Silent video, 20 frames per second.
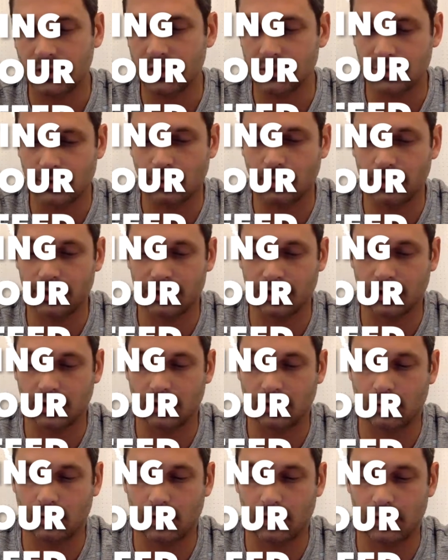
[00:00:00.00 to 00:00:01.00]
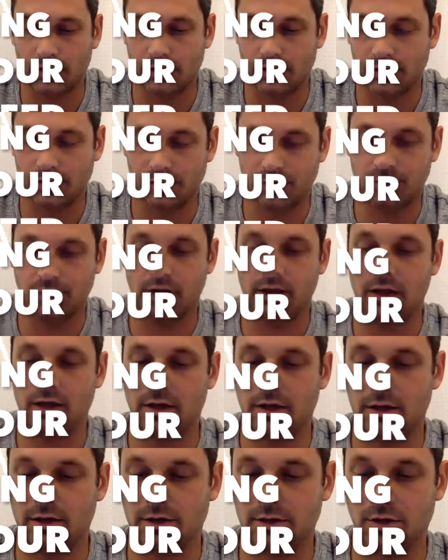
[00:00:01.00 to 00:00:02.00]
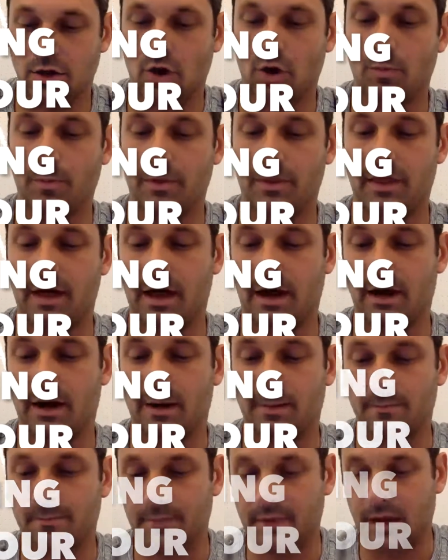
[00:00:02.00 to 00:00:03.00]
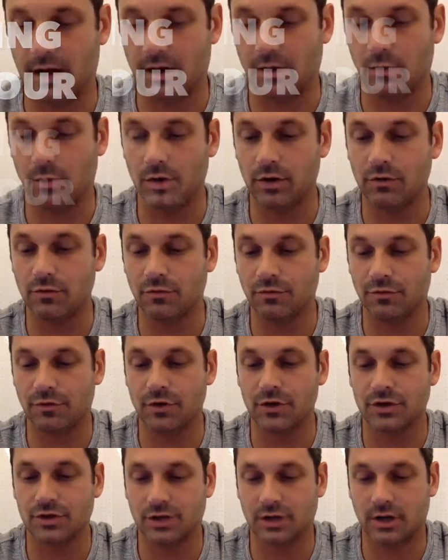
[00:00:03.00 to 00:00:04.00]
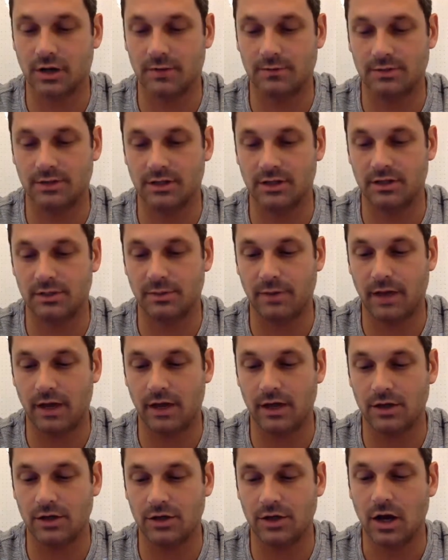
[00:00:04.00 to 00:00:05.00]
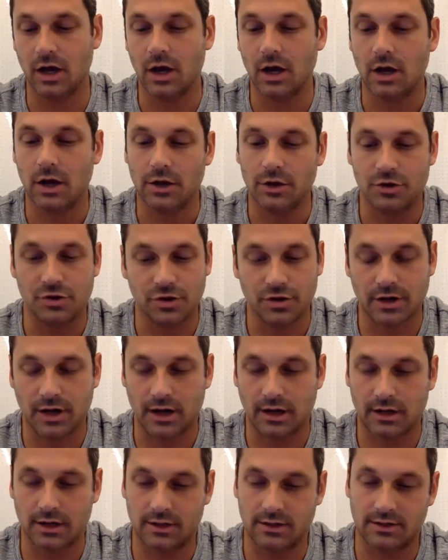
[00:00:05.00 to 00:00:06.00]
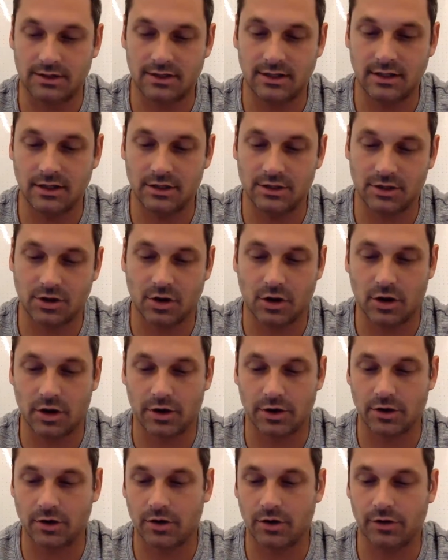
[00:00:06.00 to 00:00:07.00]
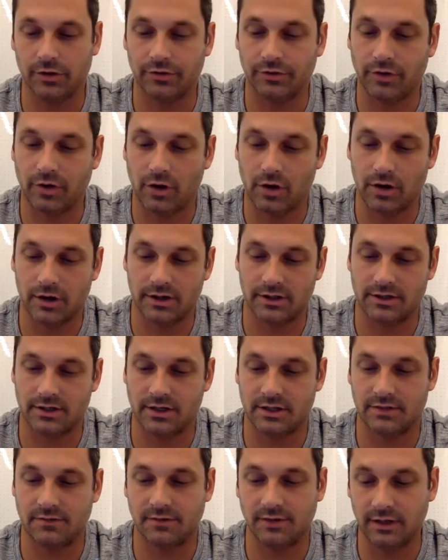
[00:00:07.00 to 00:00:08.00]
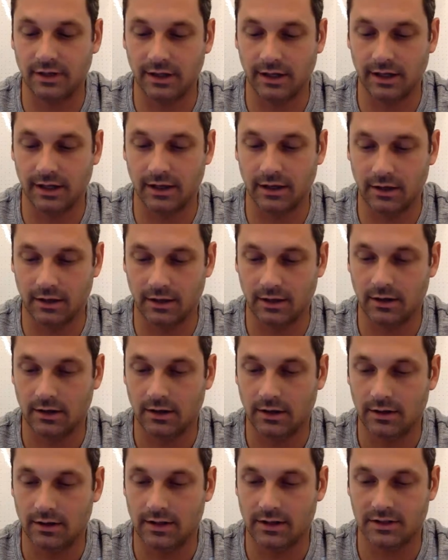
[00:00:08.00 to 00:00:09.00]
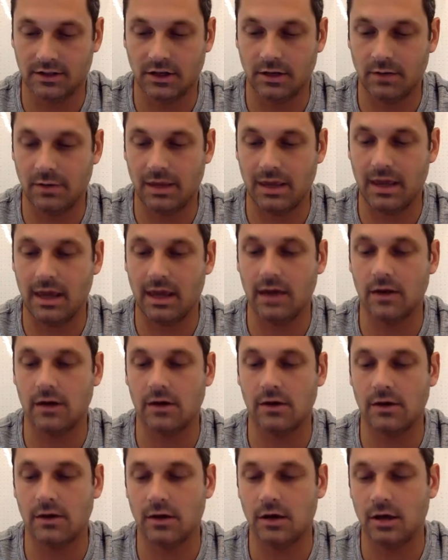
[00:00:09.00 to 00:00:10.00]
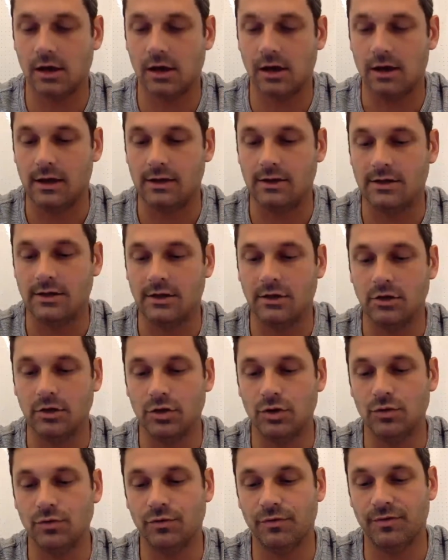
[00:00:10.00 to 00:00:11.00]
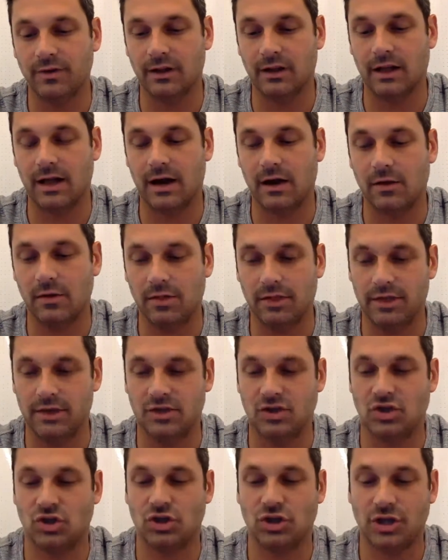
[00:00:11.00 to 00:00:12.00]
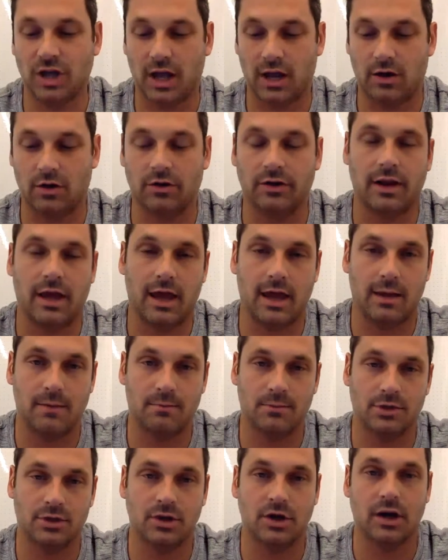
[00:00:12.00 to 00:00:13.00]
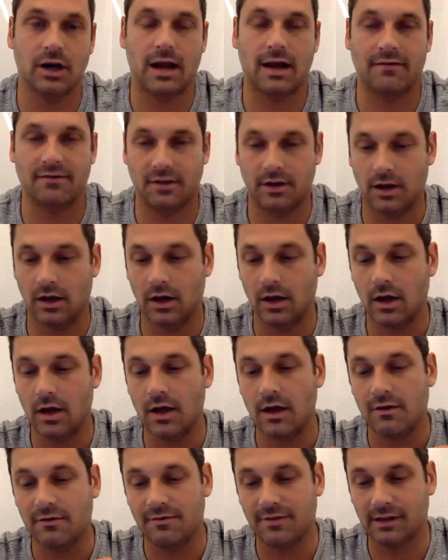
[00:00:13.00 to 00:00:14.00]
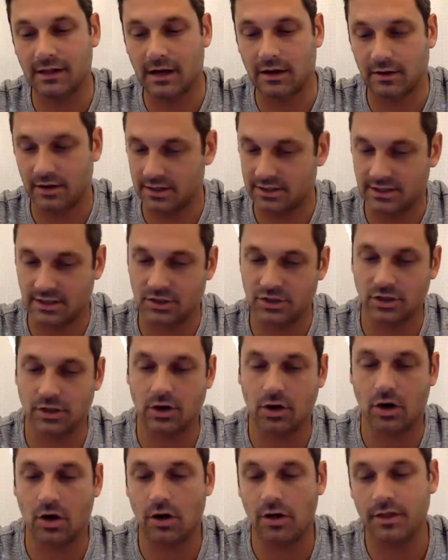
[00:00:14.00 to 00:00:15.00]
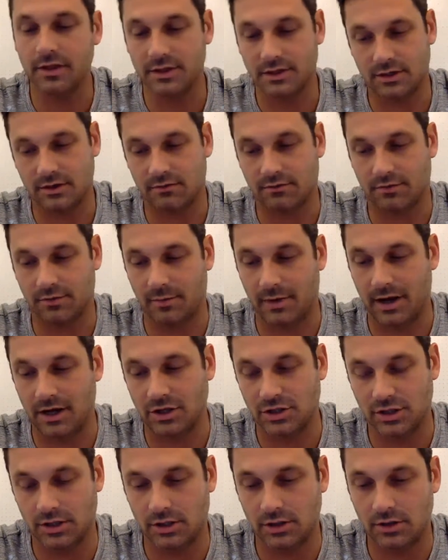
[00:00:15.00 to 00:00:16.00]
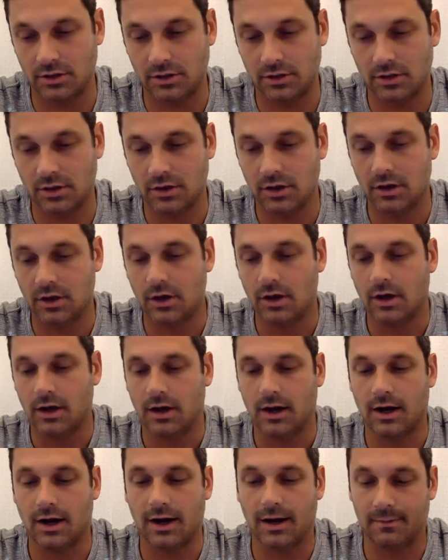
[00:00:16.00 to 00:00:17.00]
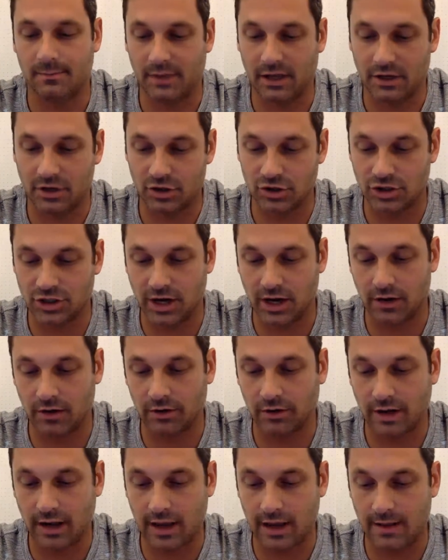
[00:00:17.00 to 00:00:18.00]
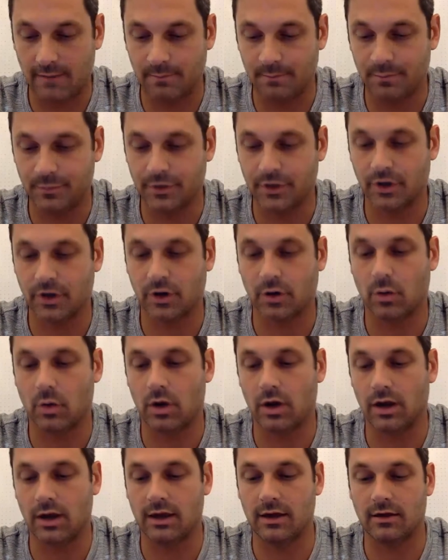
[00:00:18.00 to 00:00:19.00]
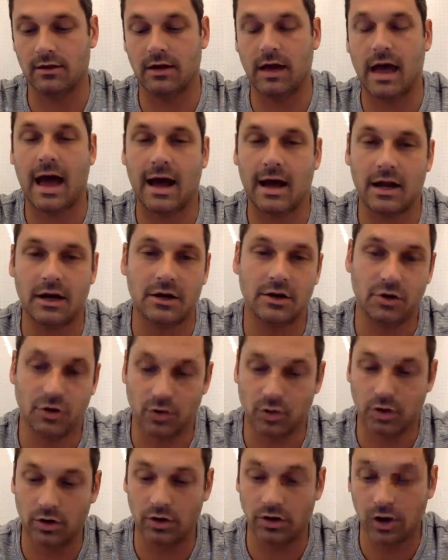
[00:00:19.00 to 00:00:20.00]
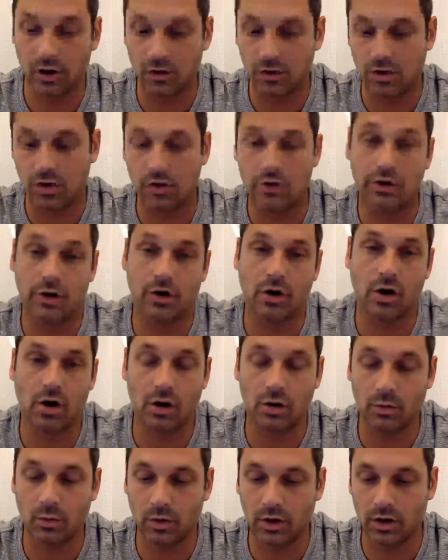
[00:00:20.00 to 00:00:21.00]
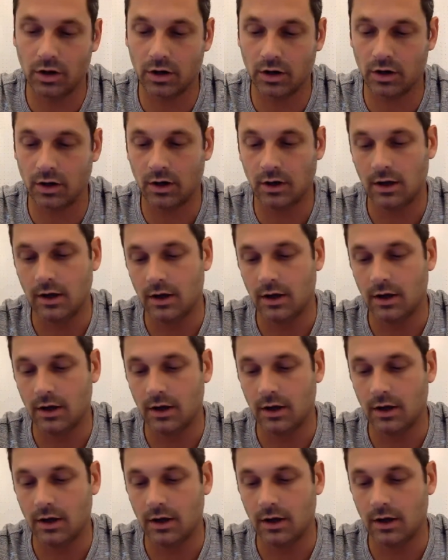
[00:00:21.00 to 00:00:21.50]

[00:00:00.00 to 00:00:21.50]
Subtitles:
So what you're going to want to do is open that up. Now, when you first come to this page, you're not going to see this card called RSS feed link. That's going to be hidden until you fill out this channel name. So you're going to have to fill out essentially all this information, like your channel name. You're going to want to add your logo, your artwork.